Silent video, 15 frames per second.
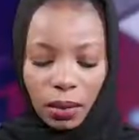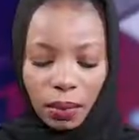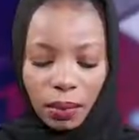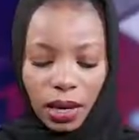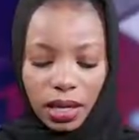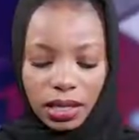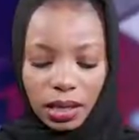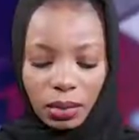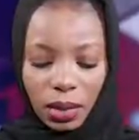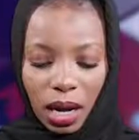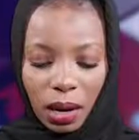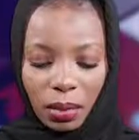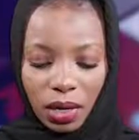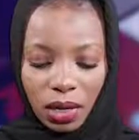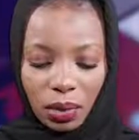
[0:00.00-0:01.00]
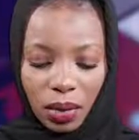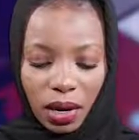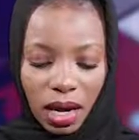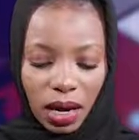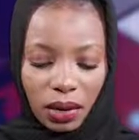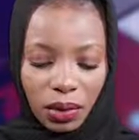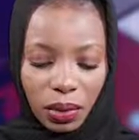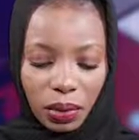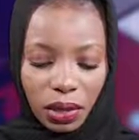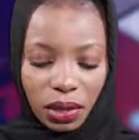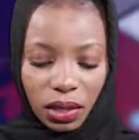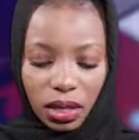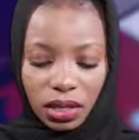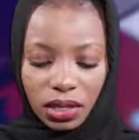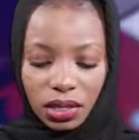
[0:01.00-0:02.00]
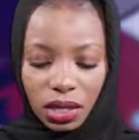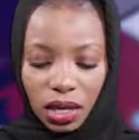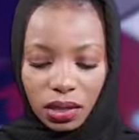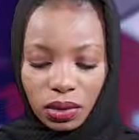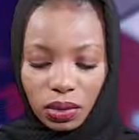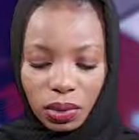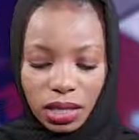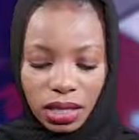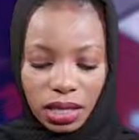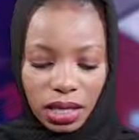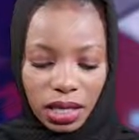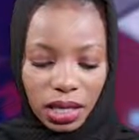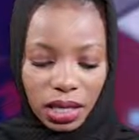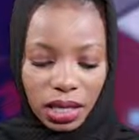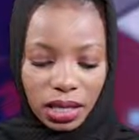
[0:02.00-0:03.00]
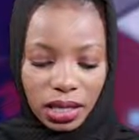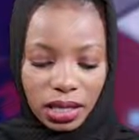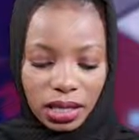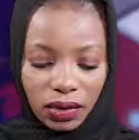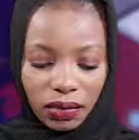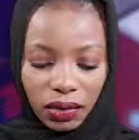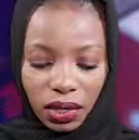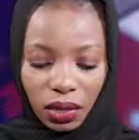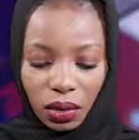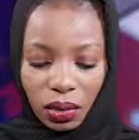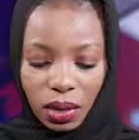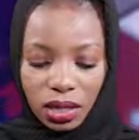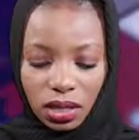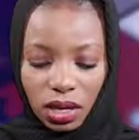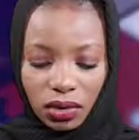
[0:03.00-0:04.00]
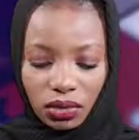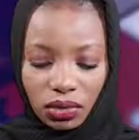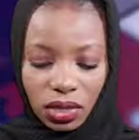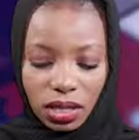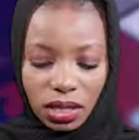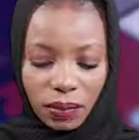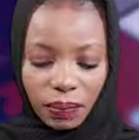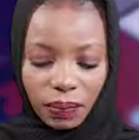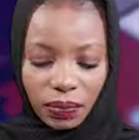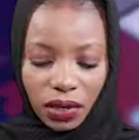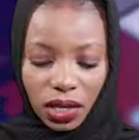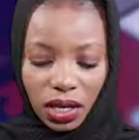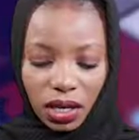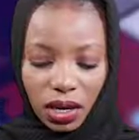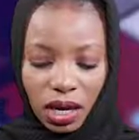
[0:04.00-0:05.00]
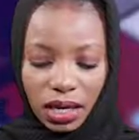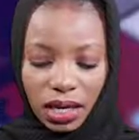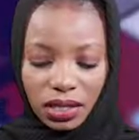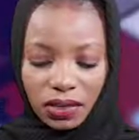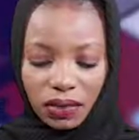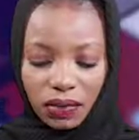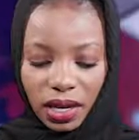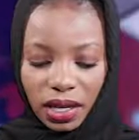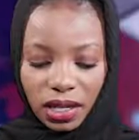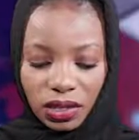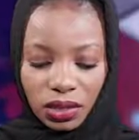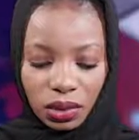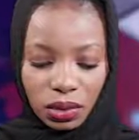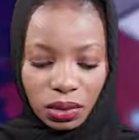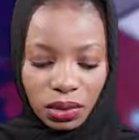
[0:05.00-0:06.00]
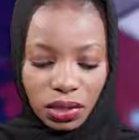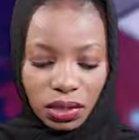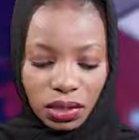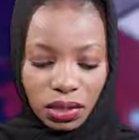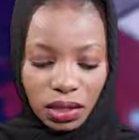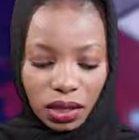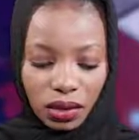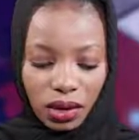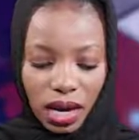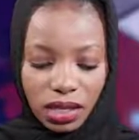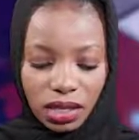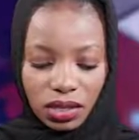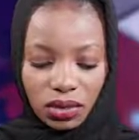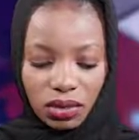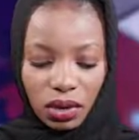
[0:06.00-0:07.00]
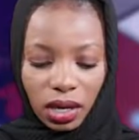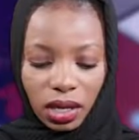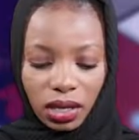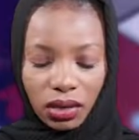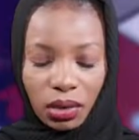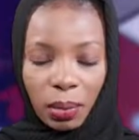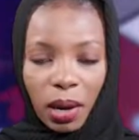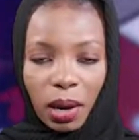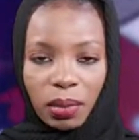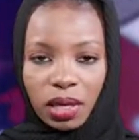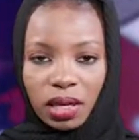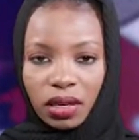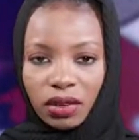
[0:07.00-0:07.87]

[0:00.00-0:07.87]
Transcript: President Muhammadu Buhari will consult with key leaders of ECOWAS countries in order to find a solution to the crisis-rocking Republic